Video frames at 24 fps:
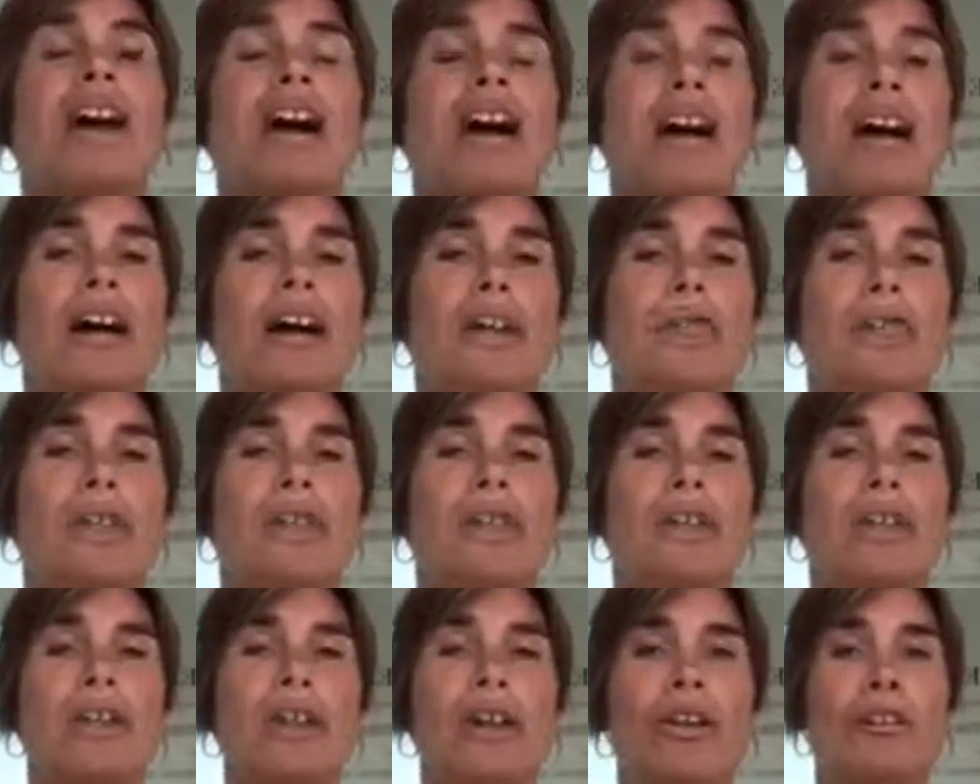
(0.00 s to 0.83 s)

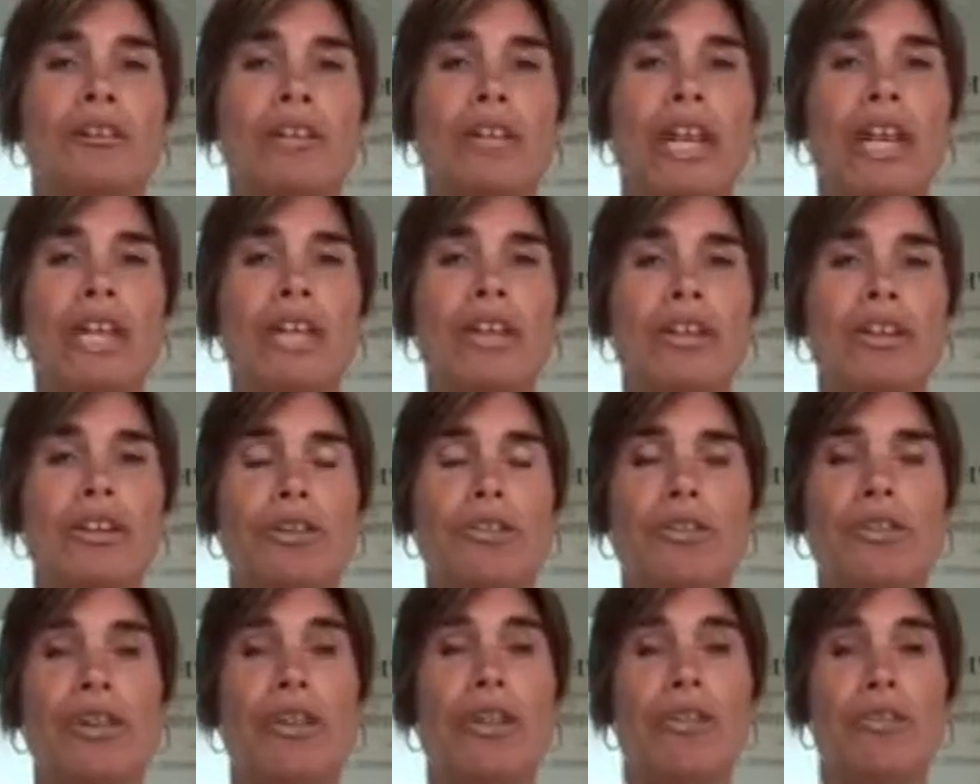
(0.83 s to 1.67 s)
telling
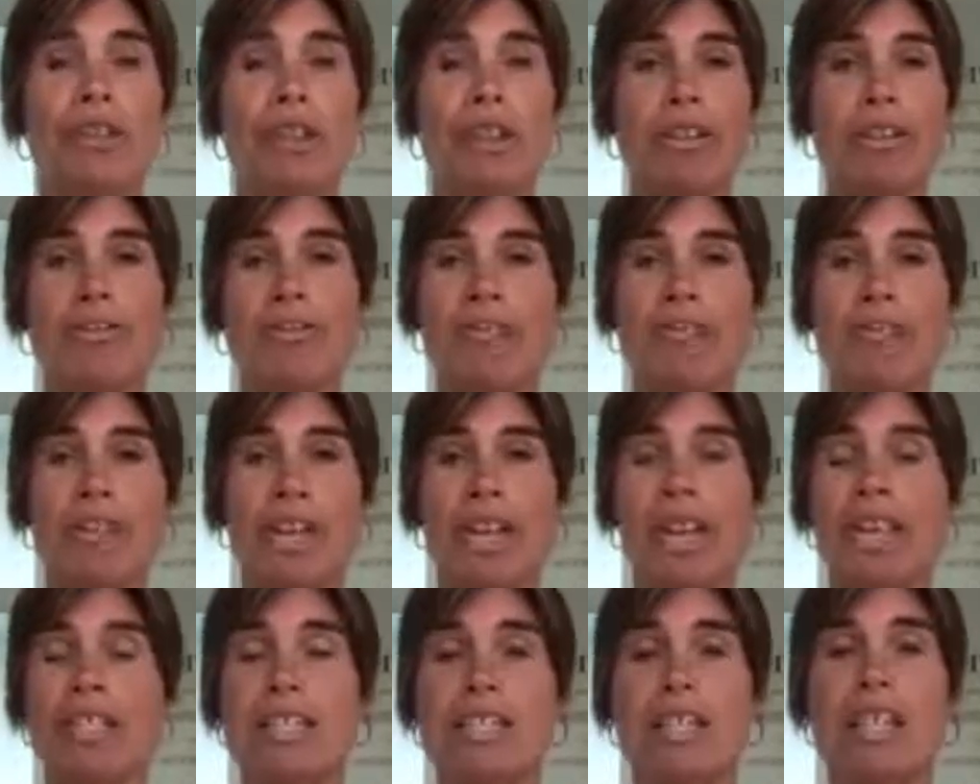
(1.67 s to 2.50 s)
you, even for
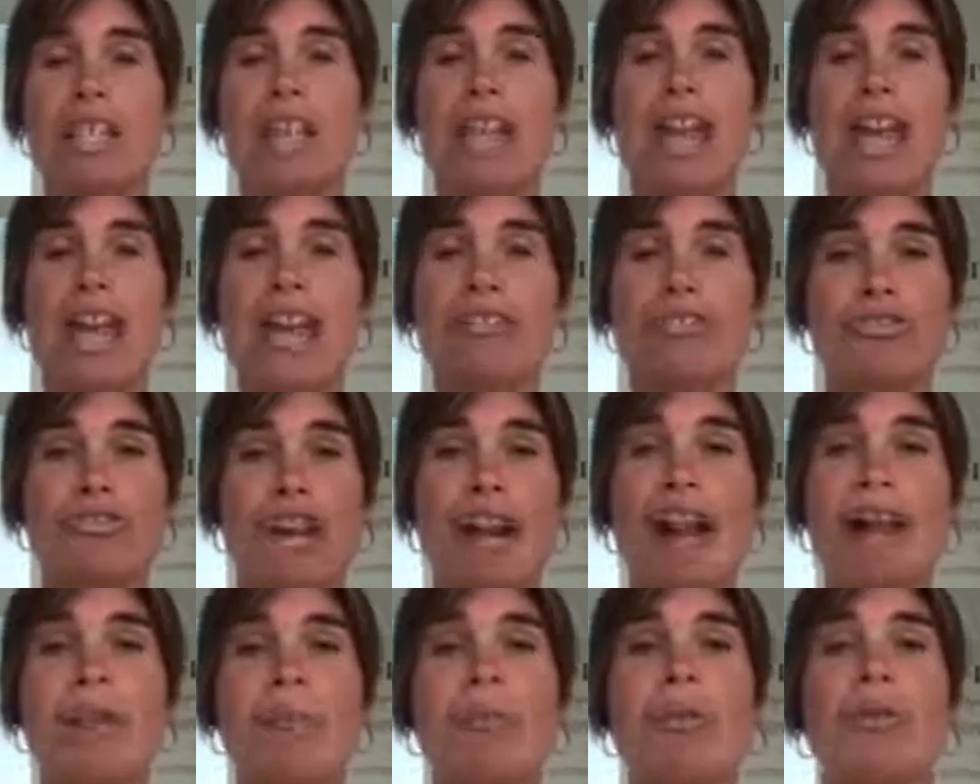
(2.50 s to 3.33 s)
eating an extra
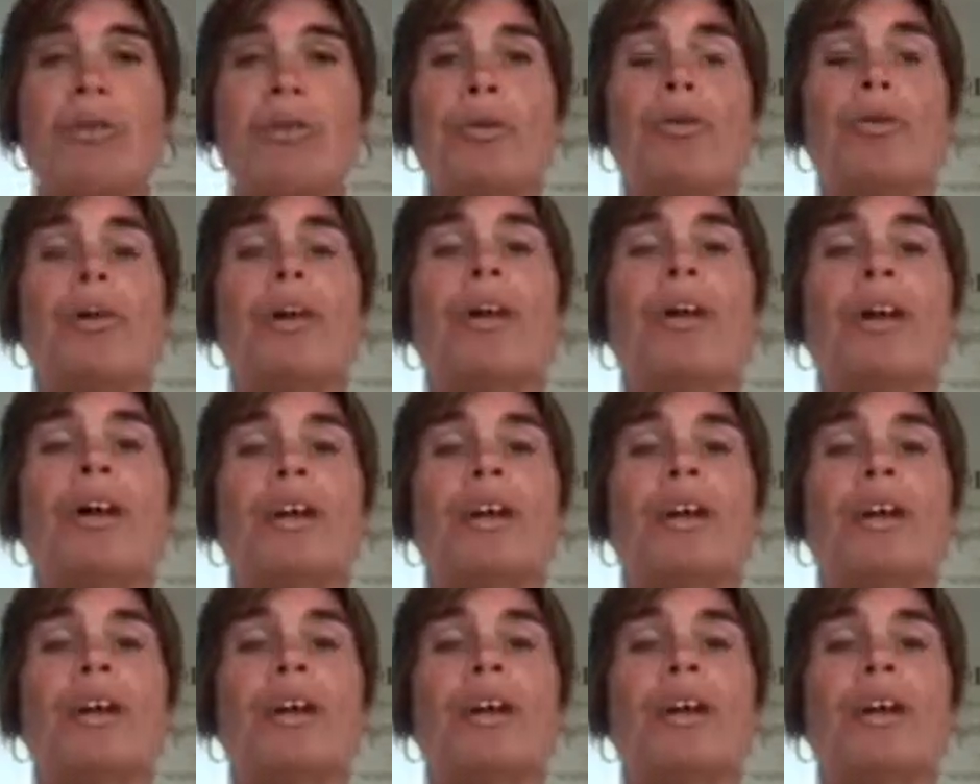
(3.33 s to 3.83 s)
apple,